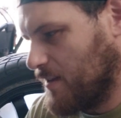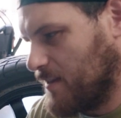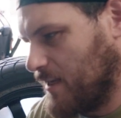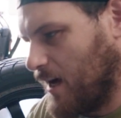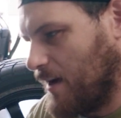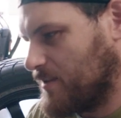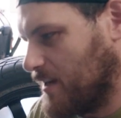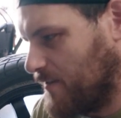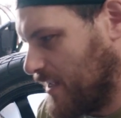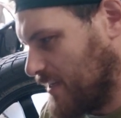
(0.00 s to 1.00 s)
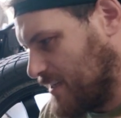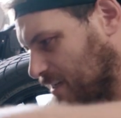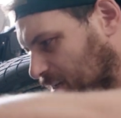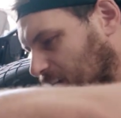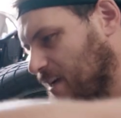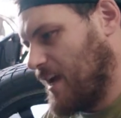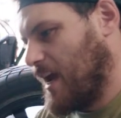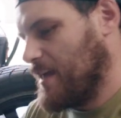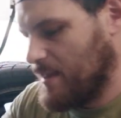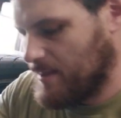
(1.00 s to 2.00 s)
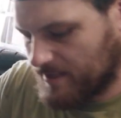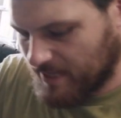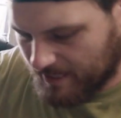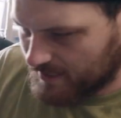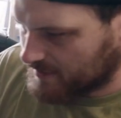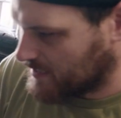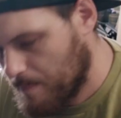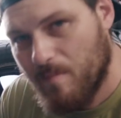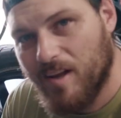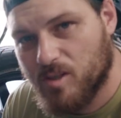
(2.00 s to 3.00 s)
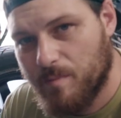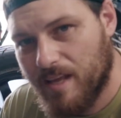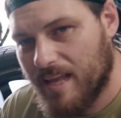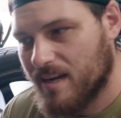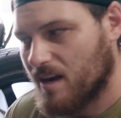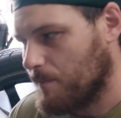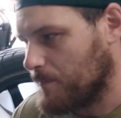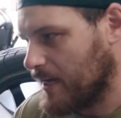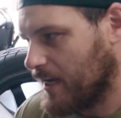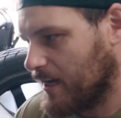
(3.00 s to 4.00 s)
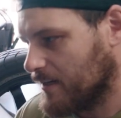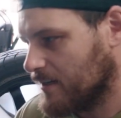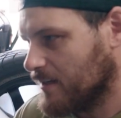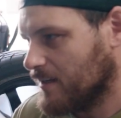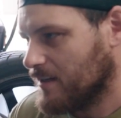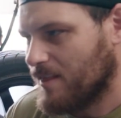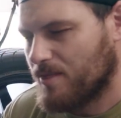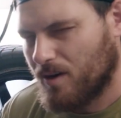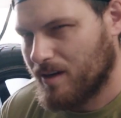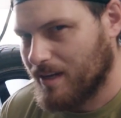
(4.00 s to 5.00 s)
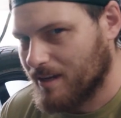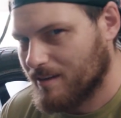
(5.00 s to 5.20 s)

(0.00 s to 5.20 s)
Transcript: the offset of this. And then the second measurement ended up being 30.